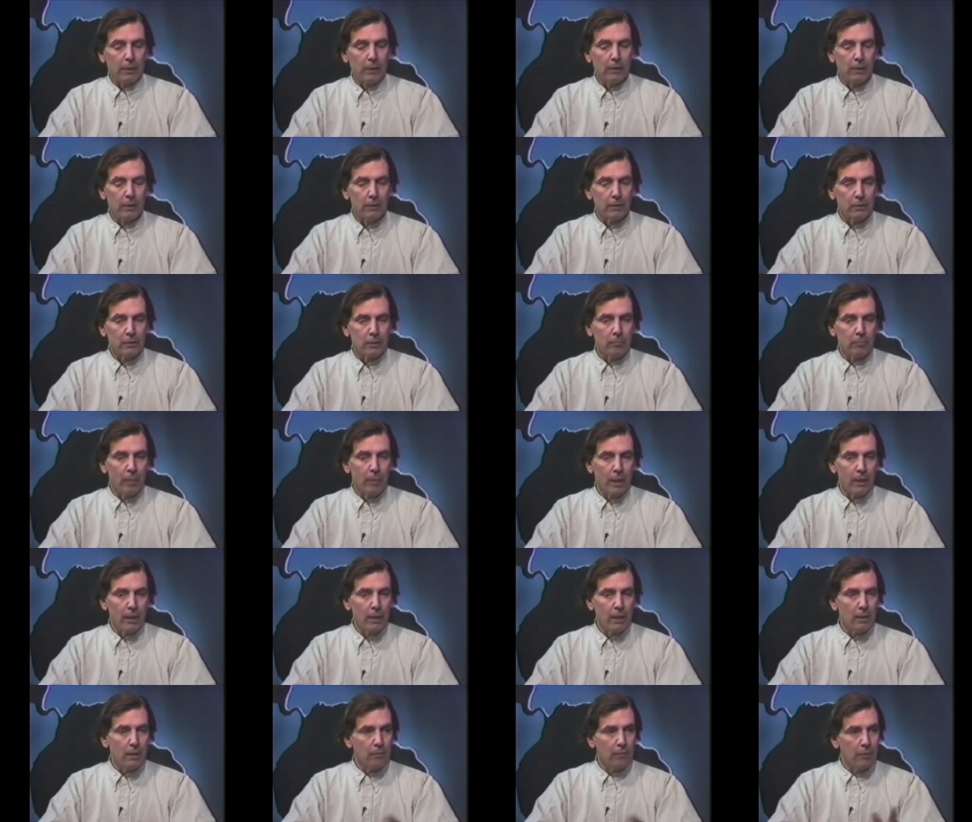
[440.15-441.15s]
because in
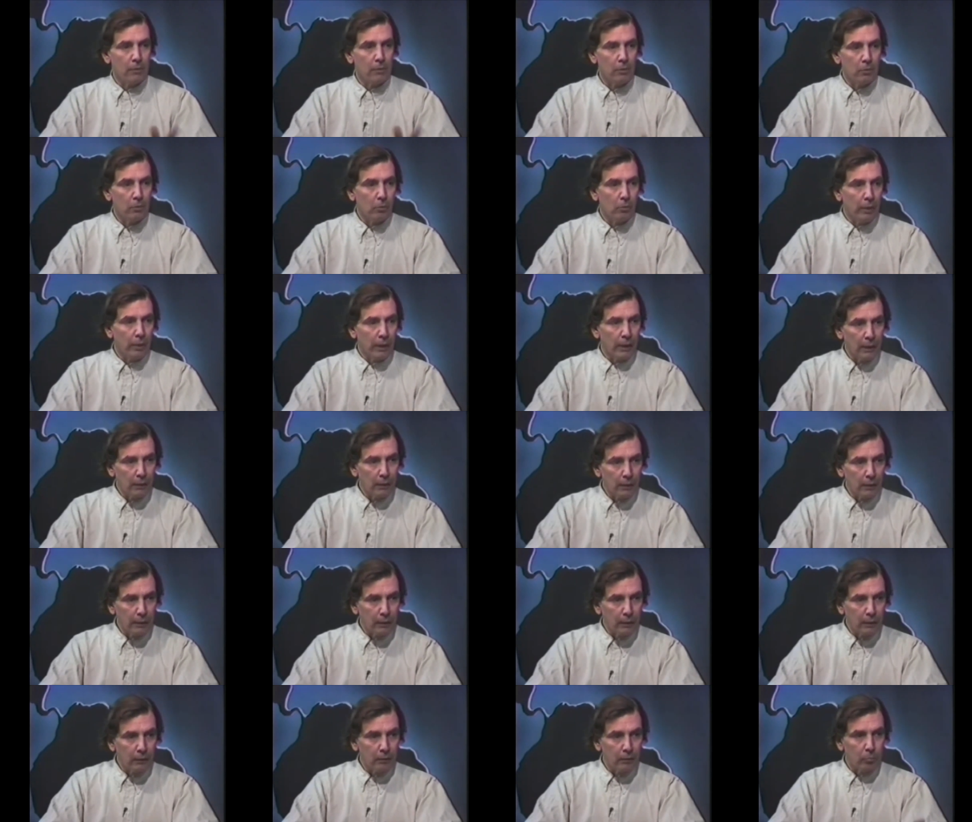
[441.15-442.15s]
many of the New
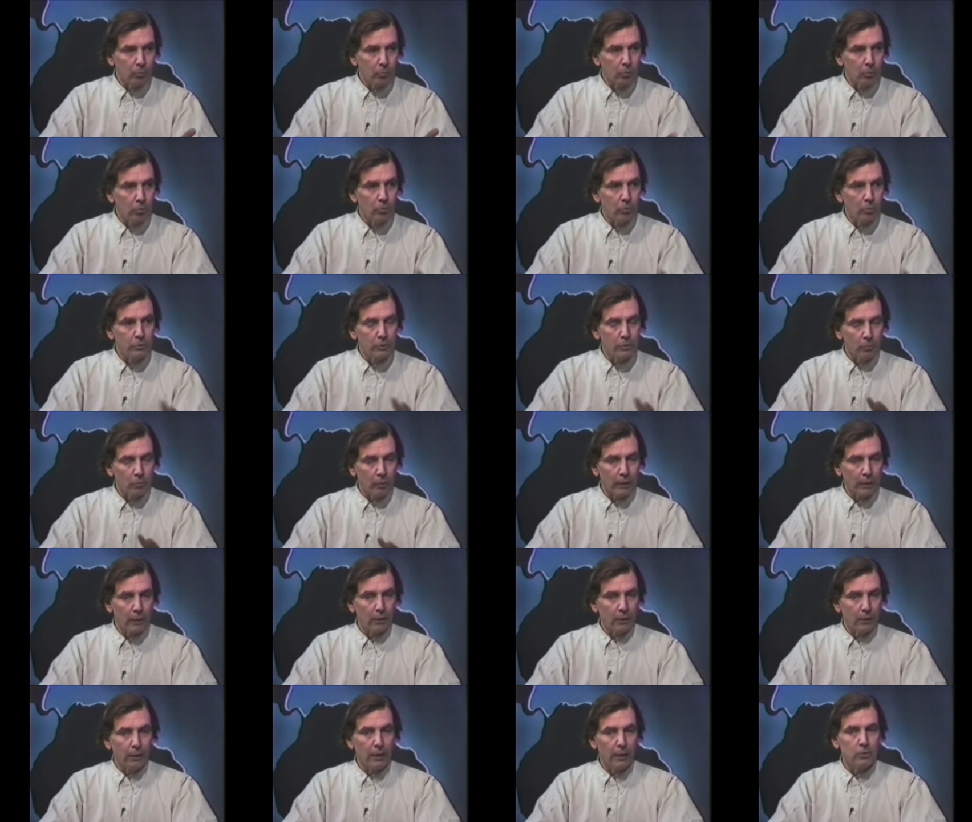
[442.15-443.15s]
England rules and
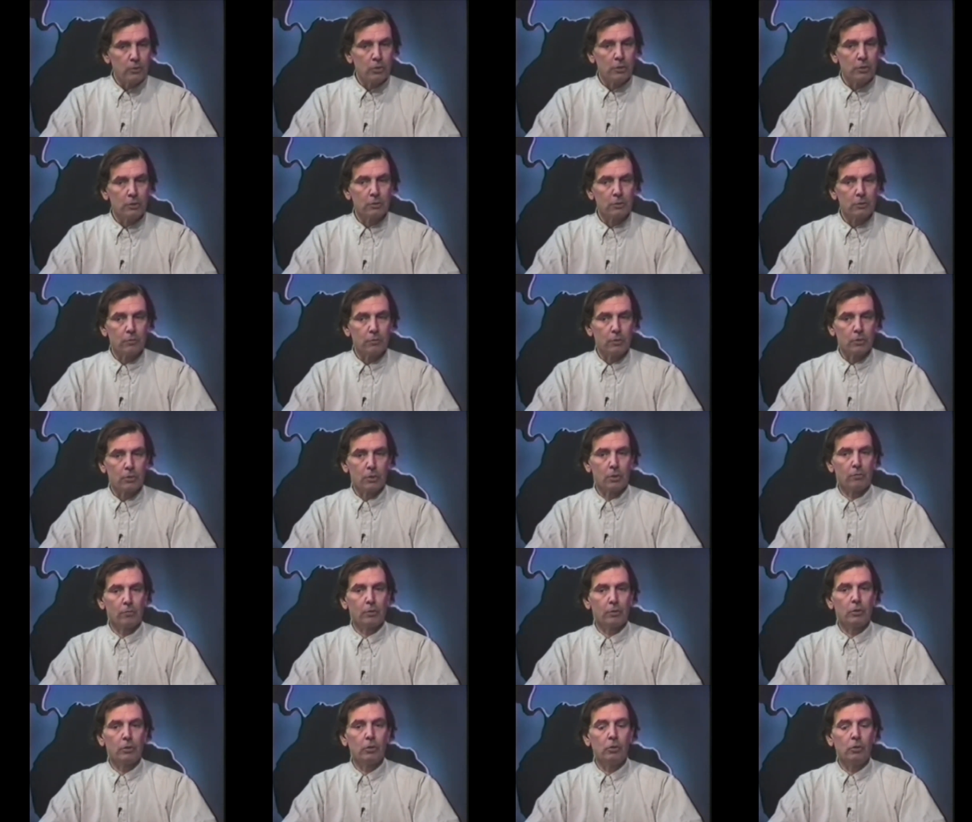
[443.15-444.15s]
regulations for
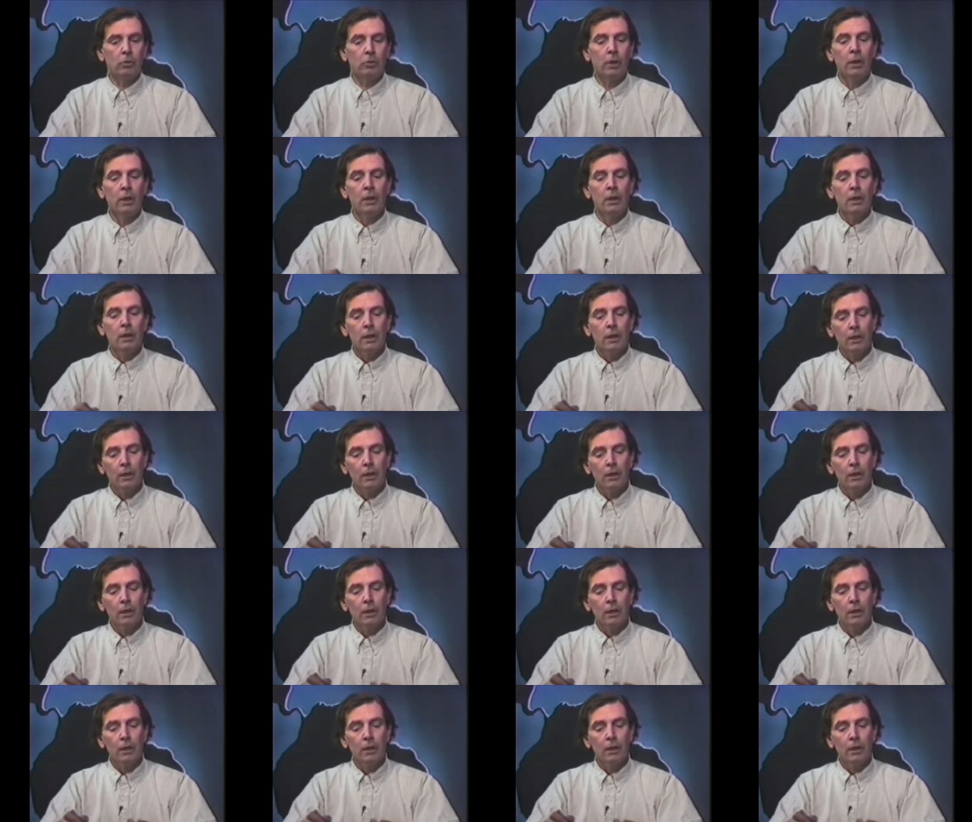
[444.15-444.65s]
servitude,